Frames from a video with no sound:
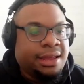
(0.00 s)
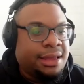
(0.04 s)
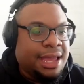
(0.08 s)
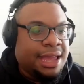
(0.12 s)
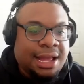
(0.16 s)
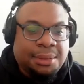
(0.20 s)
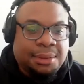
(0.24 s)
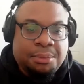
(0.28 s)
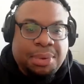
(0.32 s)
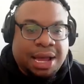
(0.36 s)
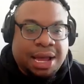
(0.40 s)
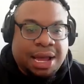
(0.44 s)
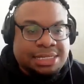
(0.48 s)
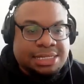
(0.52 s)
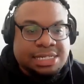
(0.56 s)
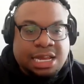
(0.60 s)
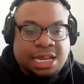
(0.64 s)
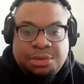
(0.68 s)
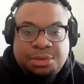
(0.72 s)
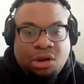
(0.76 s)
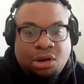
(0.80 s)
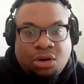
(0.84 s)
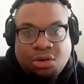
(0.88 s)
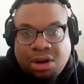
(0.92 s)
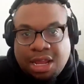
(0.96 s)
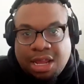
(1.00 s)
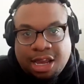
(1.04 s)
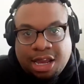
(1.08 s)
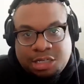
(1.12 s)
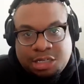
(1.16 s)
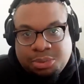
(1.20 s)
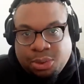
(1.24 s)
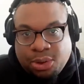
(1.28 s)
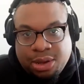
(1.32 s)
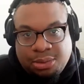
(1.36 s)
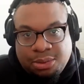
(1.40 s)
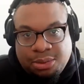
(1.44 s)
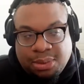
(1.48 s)
and by some degree
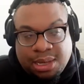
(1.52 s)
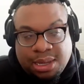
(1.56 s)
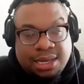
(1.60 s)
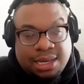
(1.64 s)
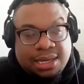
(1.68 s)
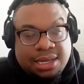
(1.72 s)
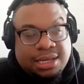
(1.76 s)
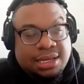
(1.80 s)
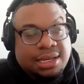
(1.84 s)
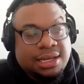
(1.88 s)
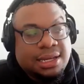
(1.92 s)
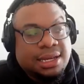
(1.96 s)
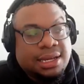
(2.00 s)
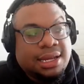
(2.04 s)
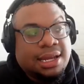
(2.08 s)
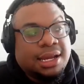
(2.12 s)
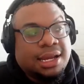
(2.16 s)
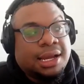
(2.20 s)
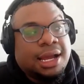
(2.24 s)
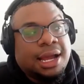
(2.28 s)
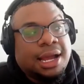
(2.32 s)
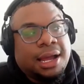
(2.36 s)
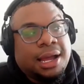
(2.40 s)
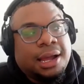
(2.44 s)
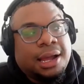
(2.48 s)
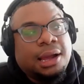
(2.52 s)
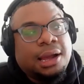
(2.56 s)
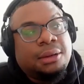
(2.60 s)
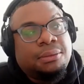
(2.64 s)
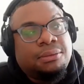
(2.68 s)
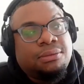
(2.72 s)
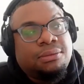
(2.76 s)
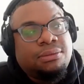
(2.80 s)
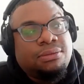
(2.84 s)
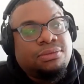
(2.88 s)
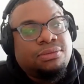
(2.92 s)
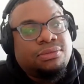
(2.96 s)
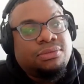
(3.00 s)
exploit me.
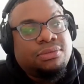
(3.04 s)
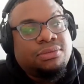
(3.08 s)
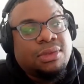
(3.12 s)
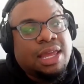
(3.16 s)
Um,